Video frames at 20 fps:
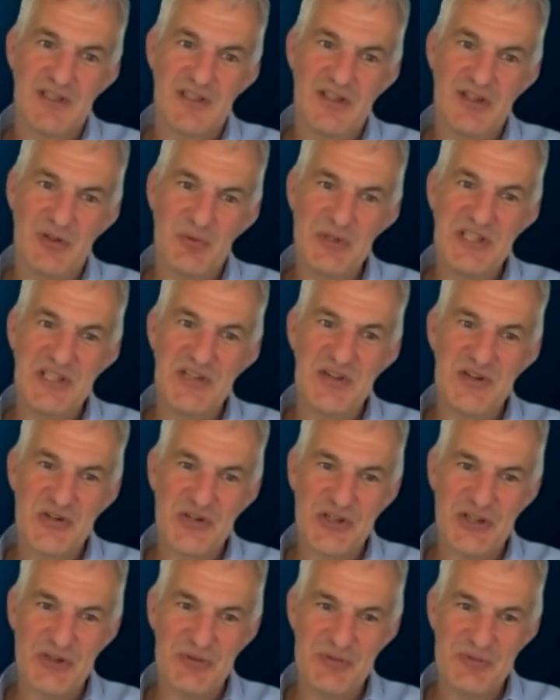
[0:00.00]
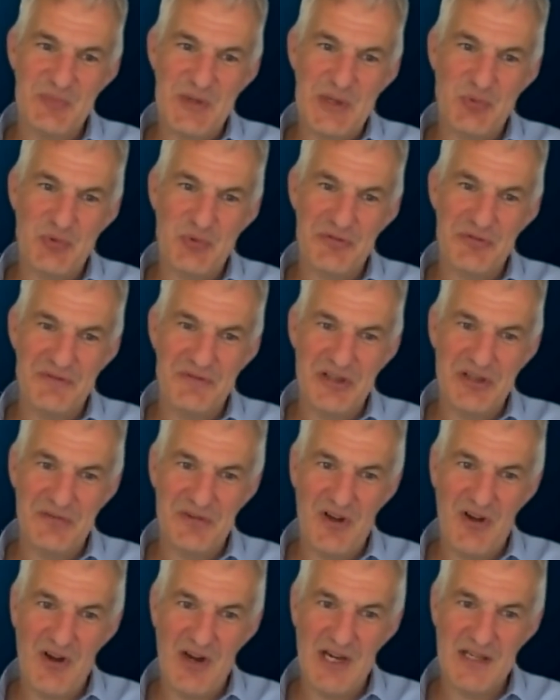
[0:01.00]
Uh, we did a trial with people with fear of
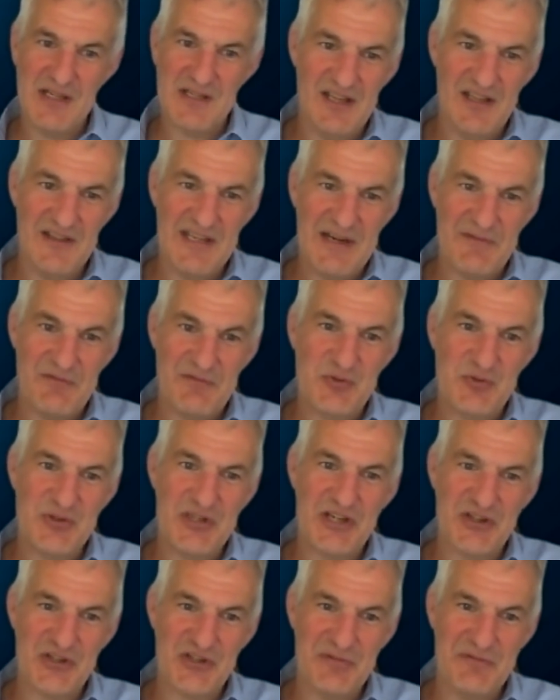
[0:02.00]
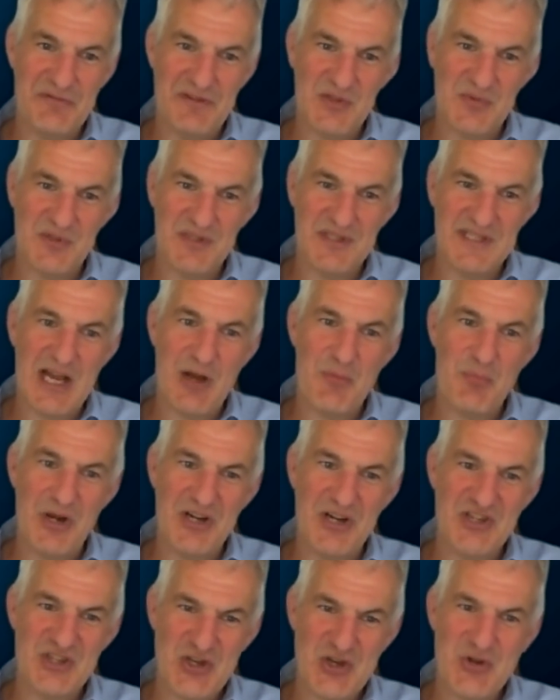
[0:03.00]
heights, and the average reduction in fear was down by
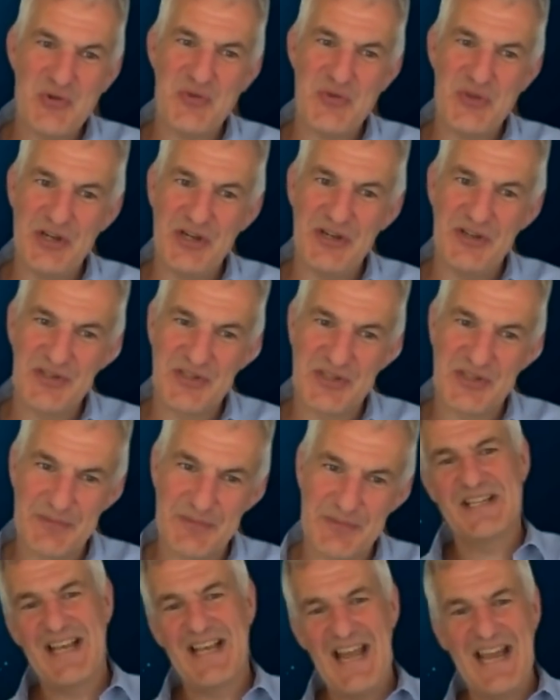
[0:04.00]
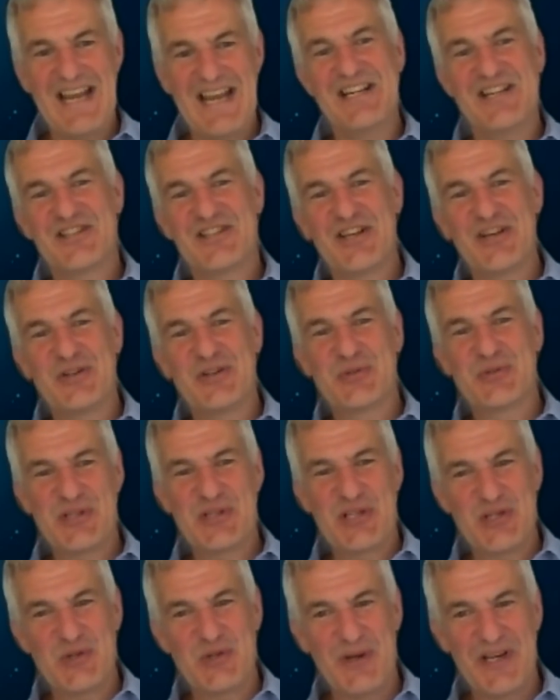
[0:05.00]
two thirds. Any social
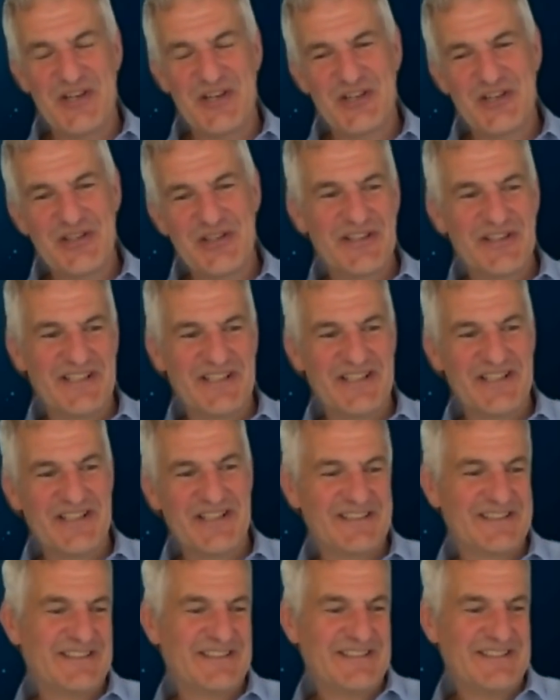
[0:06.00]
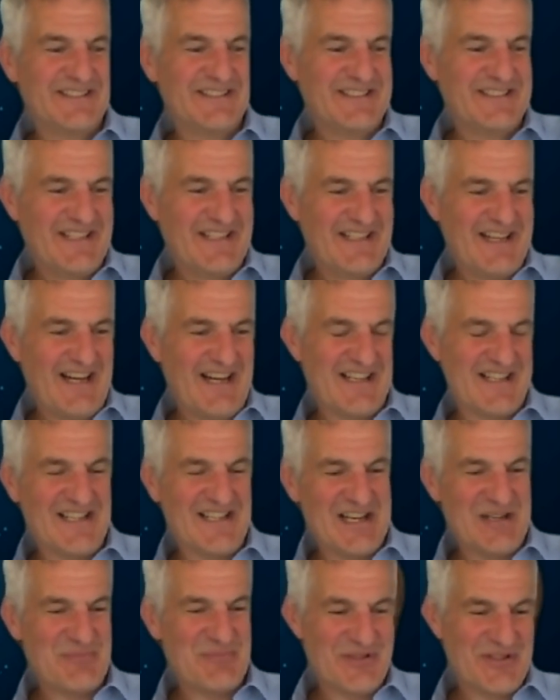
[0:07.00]
situation that uh, has an
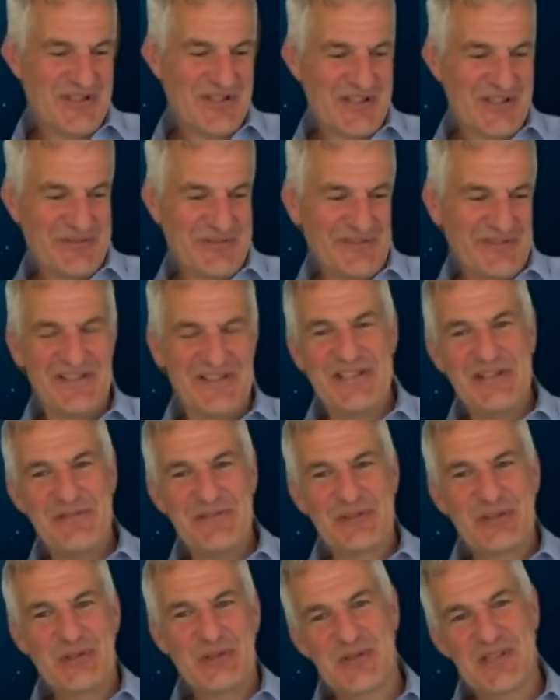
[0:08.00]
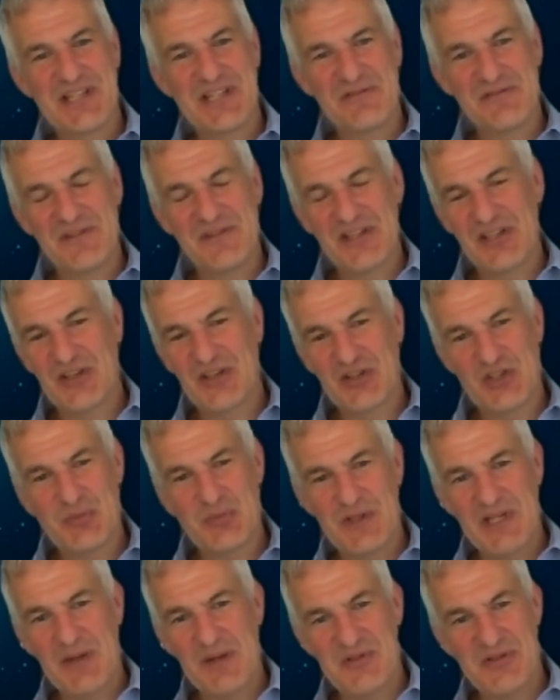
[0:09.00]
element of uh, difficulty, VR could
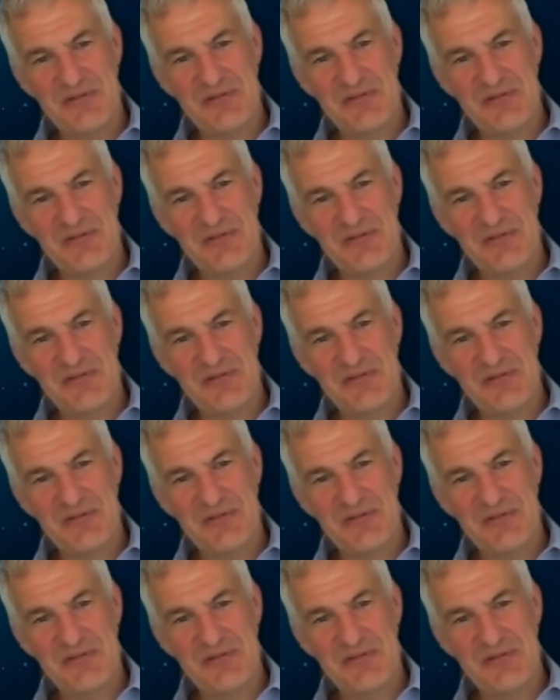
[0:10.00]
be absolutely